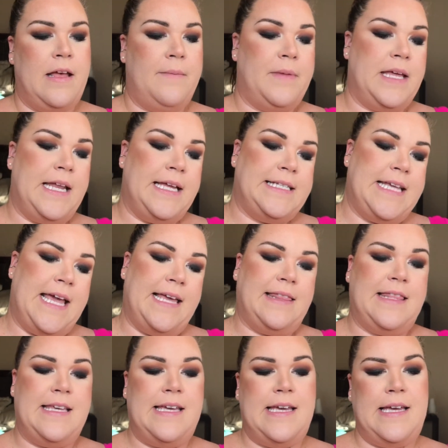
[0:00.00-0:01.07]
I'm gonna take
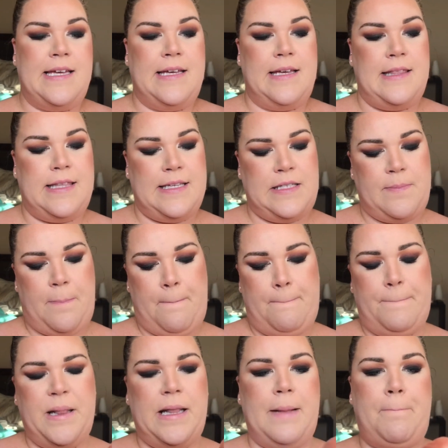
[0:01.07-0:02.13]
this
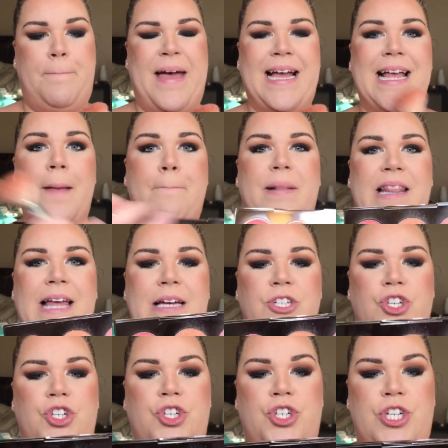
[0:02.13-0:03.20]
Becca
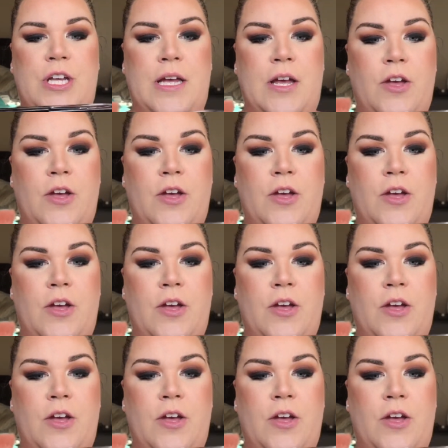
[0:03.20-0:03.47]
Blushed